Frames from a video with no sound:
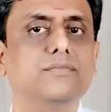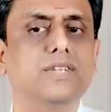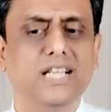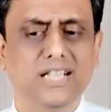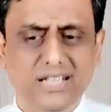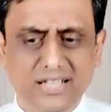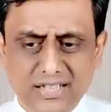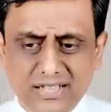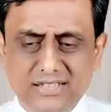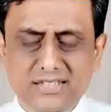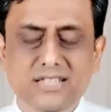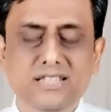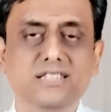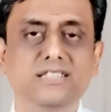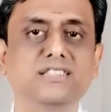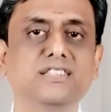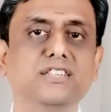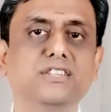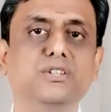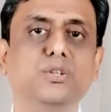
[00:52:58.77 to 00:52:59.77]
The reason
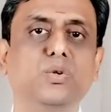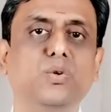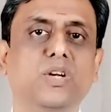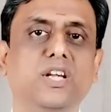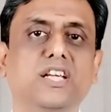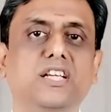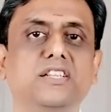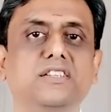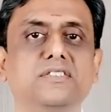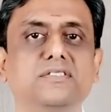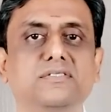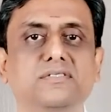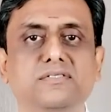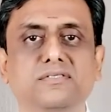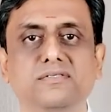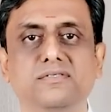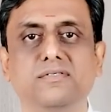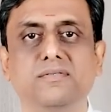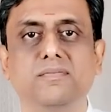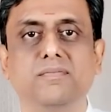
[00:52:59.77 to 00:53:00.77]
is this only.
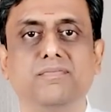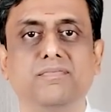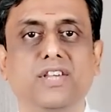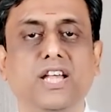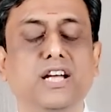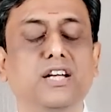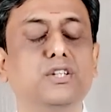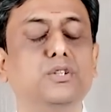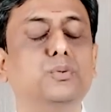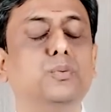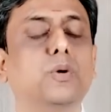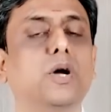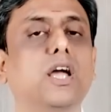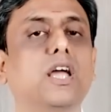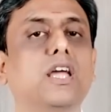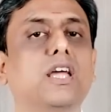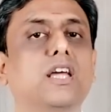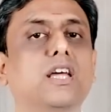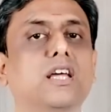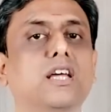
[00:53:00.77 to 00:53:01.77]
That is
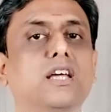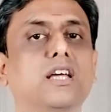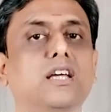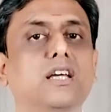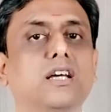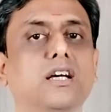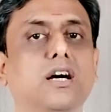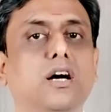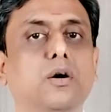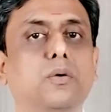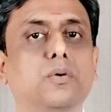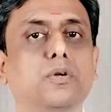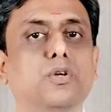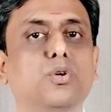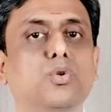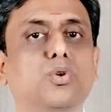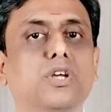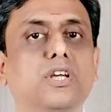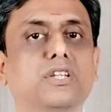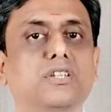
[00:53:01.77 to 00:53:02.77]
why our
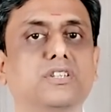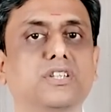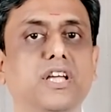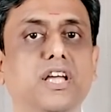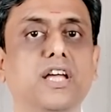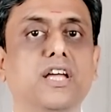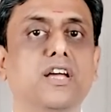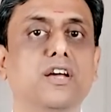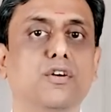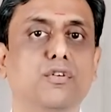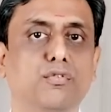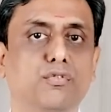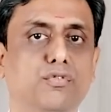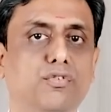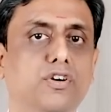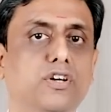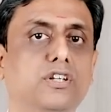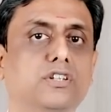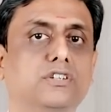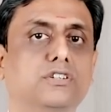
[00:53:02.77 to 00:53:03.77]
yogis say,
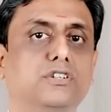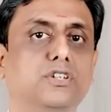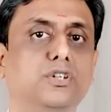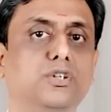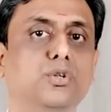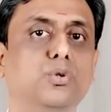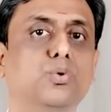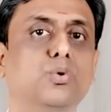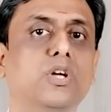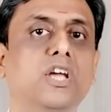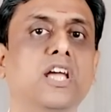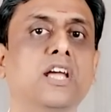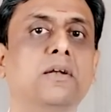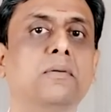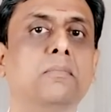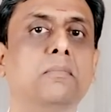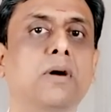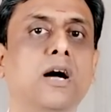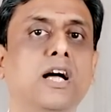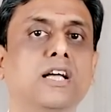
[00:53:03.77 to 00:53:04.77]
first you
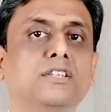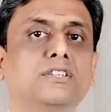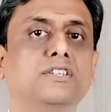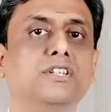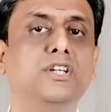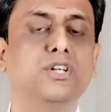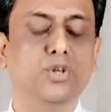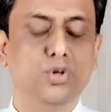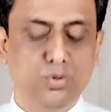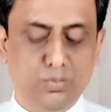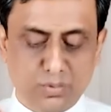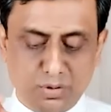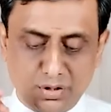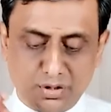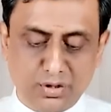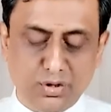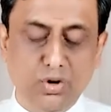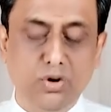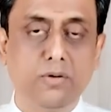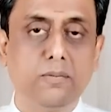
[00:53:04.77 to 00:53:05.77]
gain mastery over
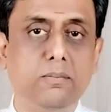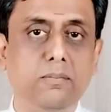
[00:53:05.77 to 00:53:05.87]
your